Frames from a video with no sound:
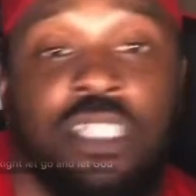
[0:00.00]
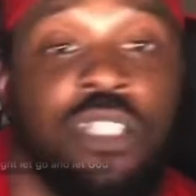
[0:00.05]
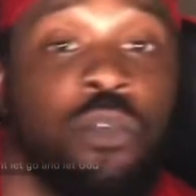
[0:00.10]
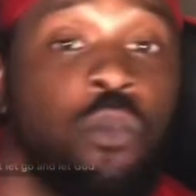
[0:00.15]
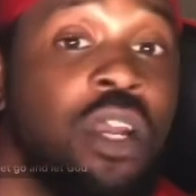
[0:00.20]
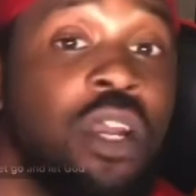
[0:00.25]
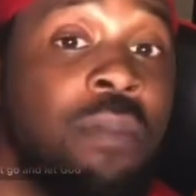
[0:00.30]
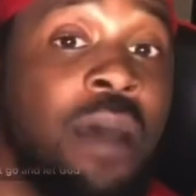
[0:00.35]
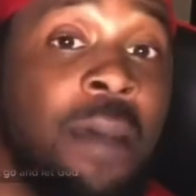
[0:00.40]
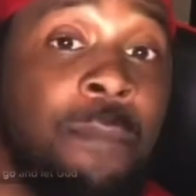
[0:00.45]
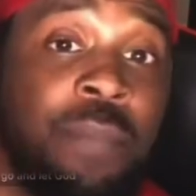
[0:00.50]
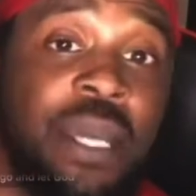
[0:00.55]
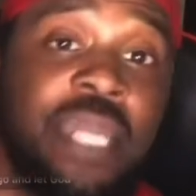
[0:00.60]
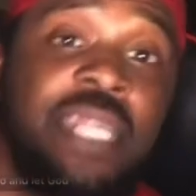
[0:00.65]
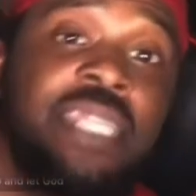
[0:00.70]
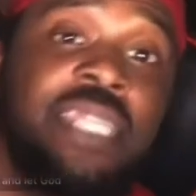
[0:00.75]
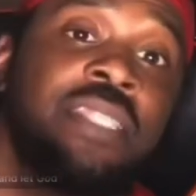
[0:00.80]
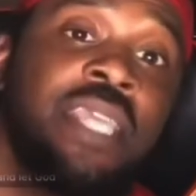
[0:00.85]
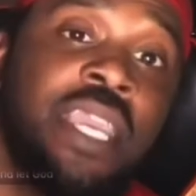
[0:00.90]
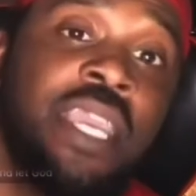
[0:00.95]
So one of my
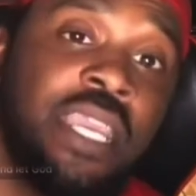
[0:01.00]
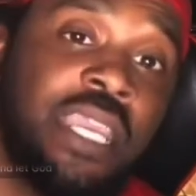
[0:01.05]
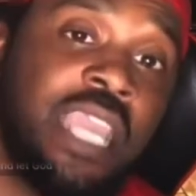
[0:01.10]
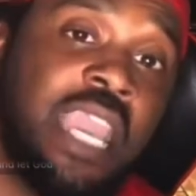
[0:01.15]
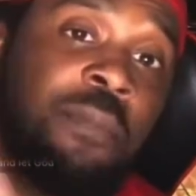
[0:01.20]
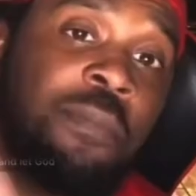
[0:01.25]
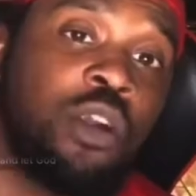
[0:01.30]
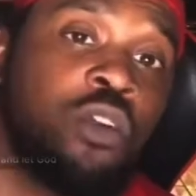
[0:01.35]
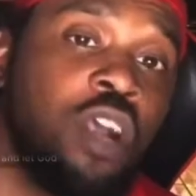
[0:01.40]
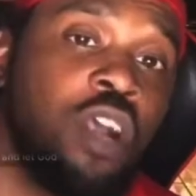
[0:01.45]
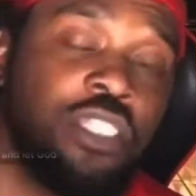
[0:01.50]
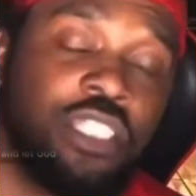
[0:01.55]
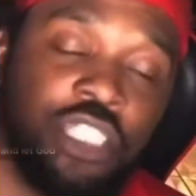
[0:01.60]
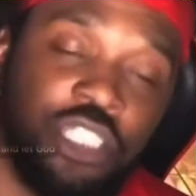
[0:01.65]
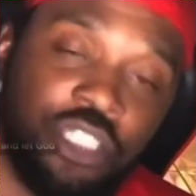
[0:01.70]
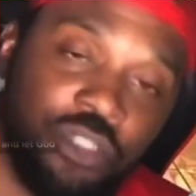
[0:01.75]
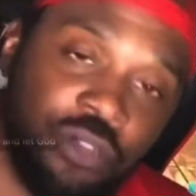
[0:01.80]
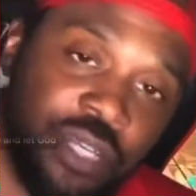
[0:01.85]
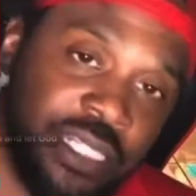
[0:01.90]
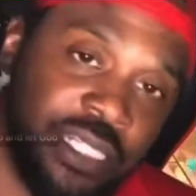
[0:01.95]
buddies came across the
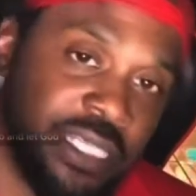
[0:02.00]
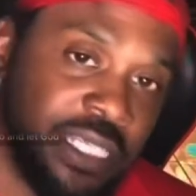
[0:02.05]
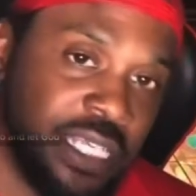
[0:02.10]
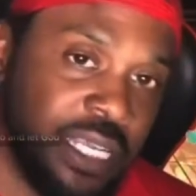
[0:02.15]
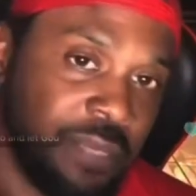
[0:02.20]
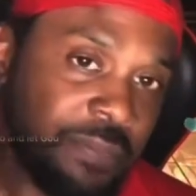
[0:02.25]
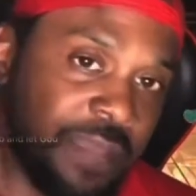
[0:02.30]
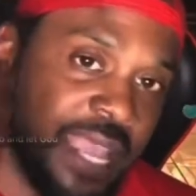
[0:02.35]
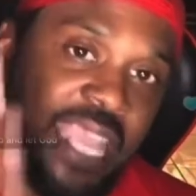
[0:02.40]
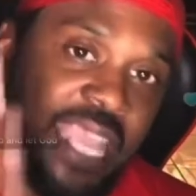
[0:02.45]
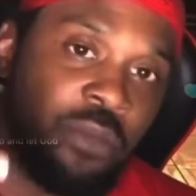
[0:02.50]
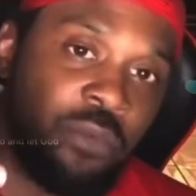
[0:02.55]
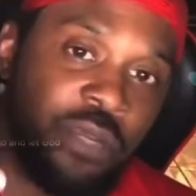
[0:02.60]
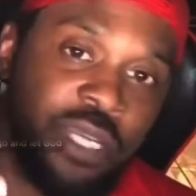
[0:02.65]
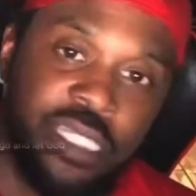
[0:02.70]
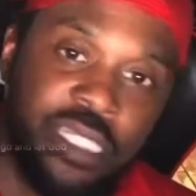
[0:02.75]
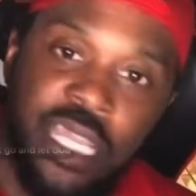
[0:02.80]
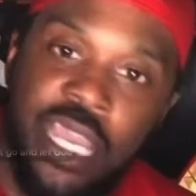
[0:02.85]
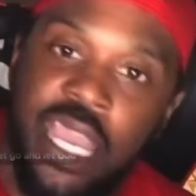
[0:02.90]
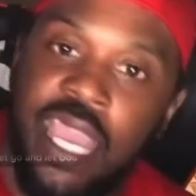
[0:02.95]
street to come hang with
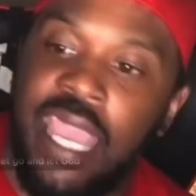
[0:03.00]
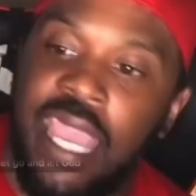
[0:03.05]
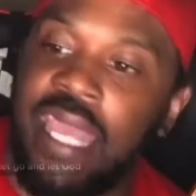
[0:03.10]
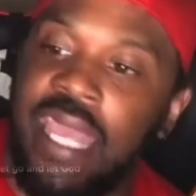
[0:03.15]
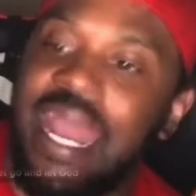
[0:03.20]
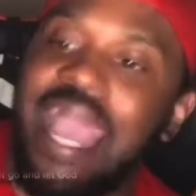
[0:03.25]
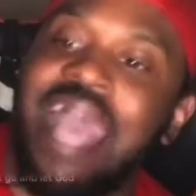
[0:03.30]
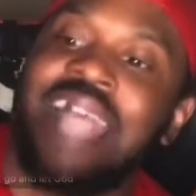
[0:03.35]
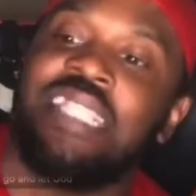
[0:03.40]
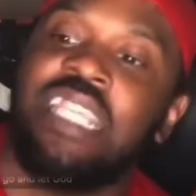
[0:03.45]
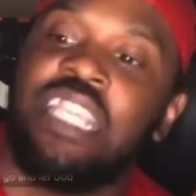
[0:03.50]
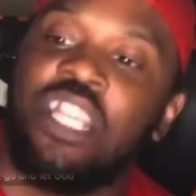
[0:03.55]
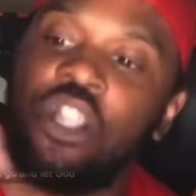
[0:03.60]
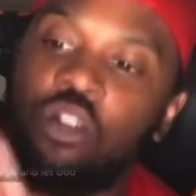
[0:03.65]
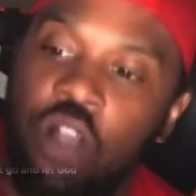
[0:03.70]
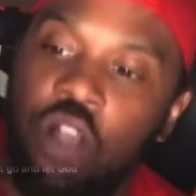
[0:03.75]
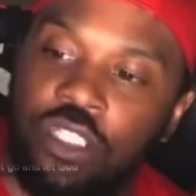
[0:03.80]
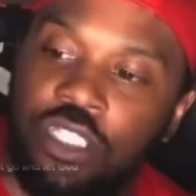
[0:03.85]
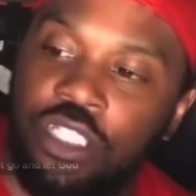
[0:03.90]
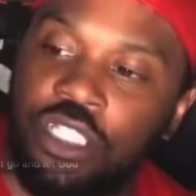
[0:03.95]
us, and as he
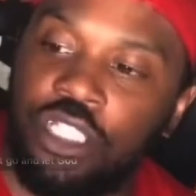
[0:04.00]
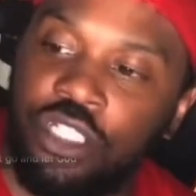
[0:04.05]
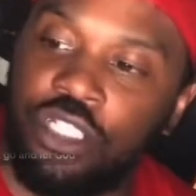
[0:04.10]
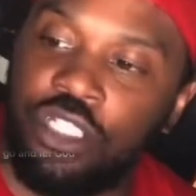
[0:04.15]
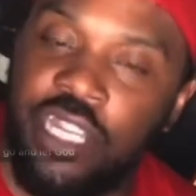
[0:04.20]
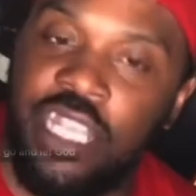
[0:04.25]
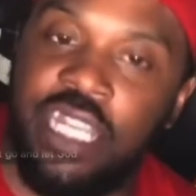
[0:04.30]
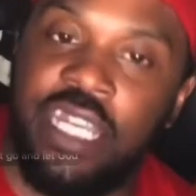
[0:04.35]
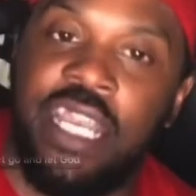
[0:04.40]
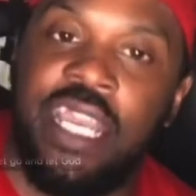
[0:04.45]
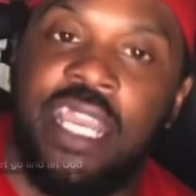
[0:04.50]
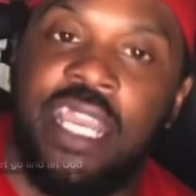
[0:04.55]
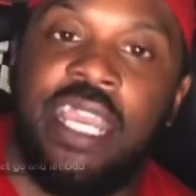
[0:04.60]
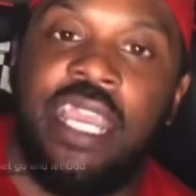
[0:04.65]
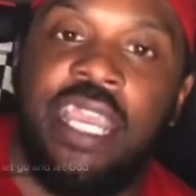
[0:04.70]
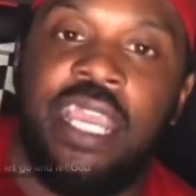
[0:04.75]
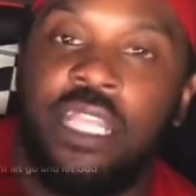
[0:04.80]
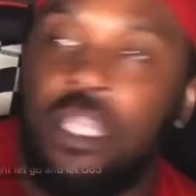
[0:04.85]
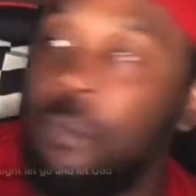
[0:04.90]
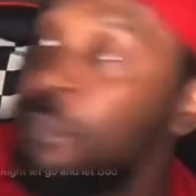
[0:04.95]
crossed the street,
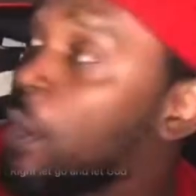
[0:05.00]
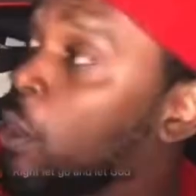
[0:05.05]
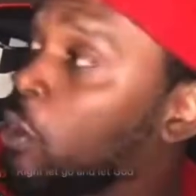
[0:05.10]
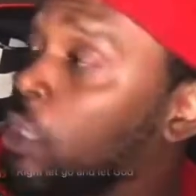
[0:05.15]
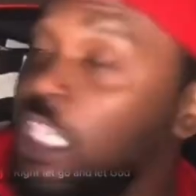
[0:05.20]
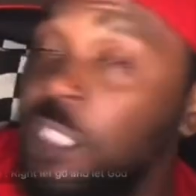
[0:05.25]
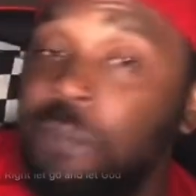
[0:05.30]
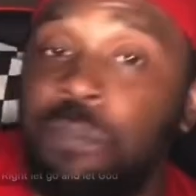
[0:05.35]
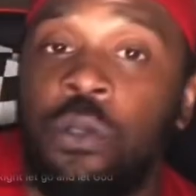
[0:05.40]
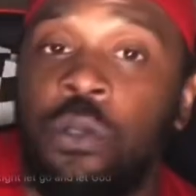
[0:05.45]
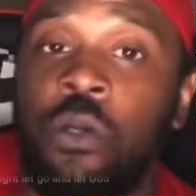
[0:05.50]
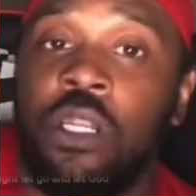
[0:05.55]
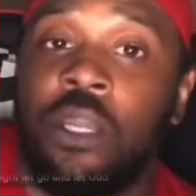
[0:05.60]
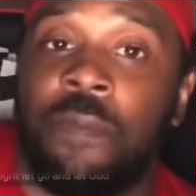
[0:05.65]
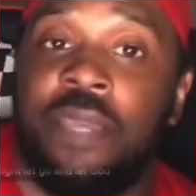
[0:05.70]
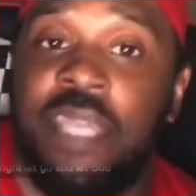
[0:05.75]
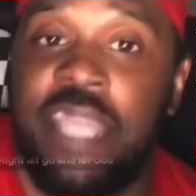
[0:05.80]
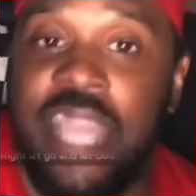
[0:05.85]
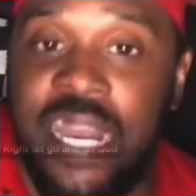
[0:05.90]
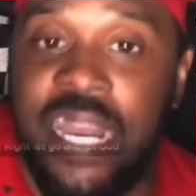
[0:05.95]
the police pulled up.
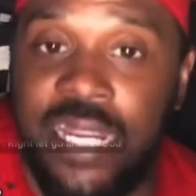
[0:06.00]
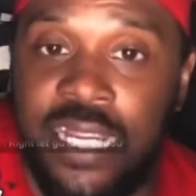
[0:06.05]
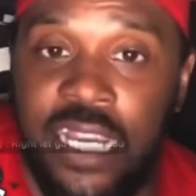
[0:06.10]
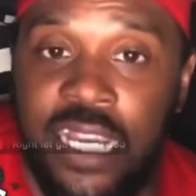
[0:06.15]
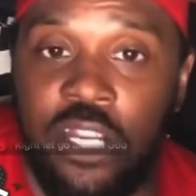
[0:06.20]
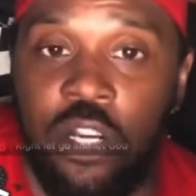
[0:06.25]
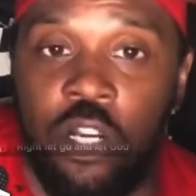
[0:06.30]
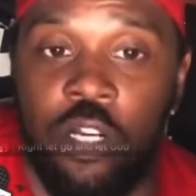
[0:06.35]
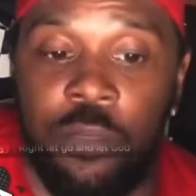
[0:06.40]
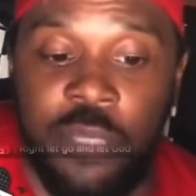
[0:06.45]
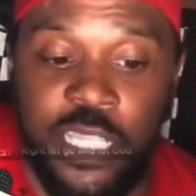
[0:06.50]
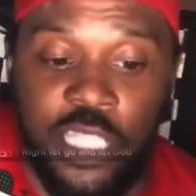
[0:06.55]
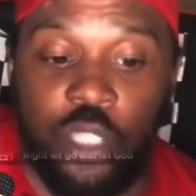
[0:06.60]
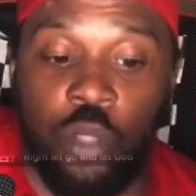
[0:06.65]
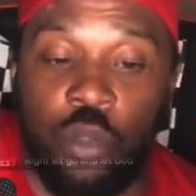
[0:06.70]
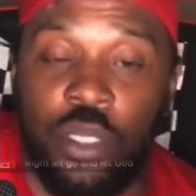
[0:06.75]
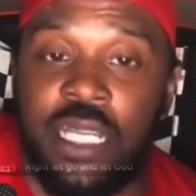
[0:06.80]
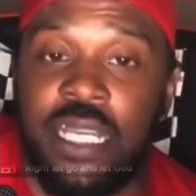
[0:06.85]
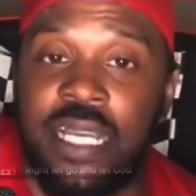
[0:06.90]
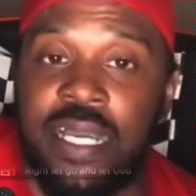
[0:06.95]
He had a gun on me, threw
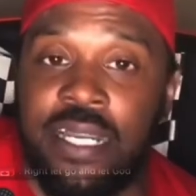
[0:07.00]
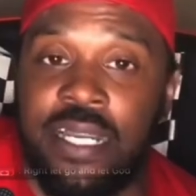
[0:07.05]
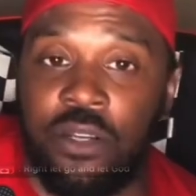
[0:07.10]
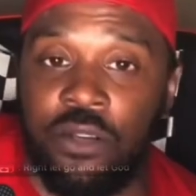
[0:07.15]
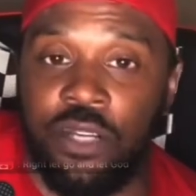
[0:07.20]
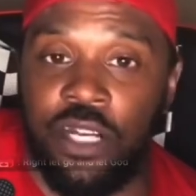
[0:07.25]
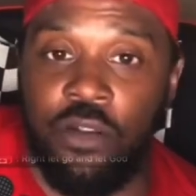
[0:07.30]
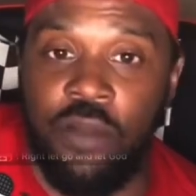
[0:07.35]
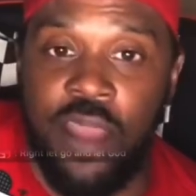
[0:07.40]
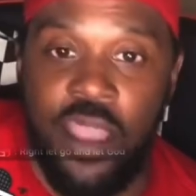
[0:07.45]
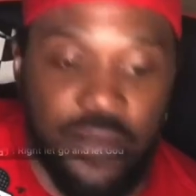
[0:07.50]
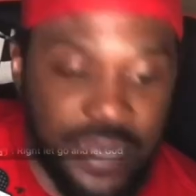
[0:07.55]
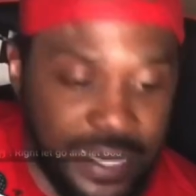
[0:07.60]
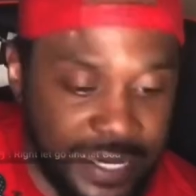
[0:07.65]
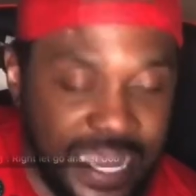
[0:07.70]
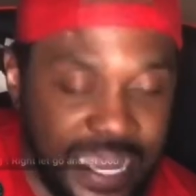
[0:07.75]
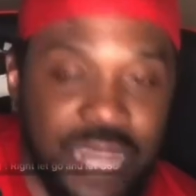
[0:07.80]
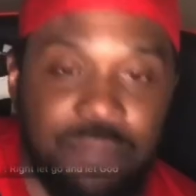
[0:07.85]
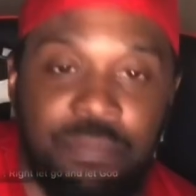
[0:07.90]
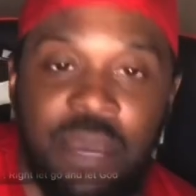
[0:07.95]
the gun on the ground and
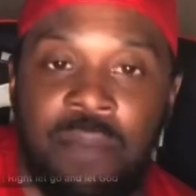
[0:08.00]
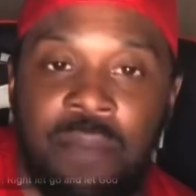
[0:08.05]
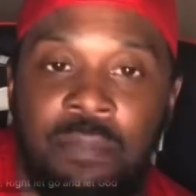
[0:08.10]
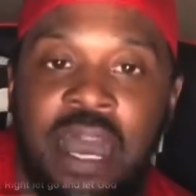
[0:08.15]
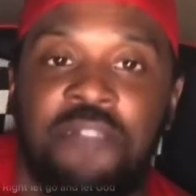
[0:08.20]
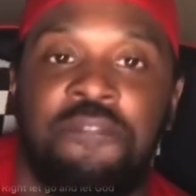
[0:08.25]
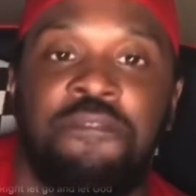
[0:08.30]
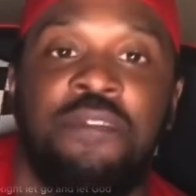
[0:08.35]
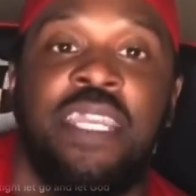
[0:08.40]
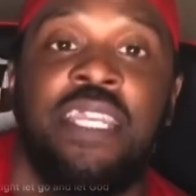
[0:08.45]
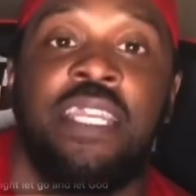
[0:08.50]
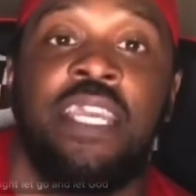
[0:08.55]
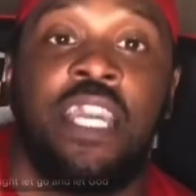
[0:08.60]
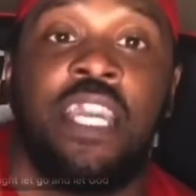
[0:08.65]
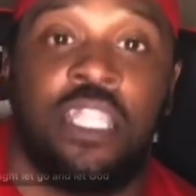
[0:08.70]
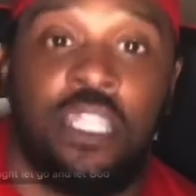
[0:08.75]
landed by my feet.